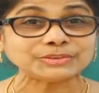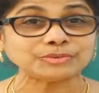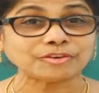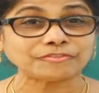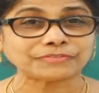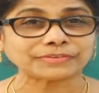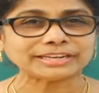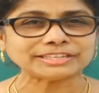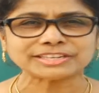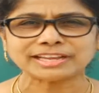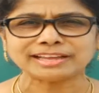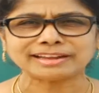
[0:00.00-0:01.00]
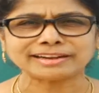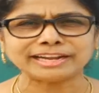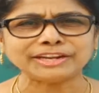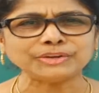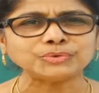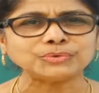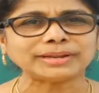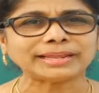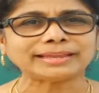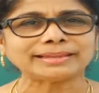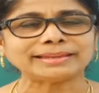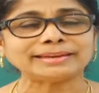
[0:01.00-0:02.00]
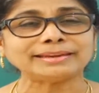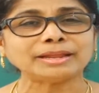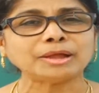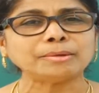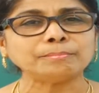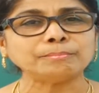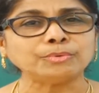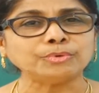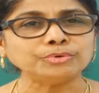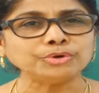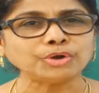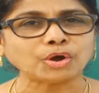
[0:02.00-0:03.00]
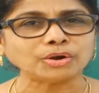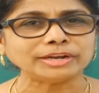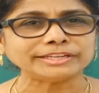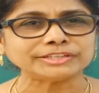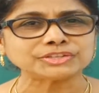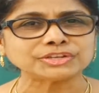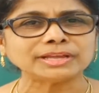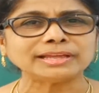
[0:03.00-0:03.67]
You are fresh, ready to take in more knowledge,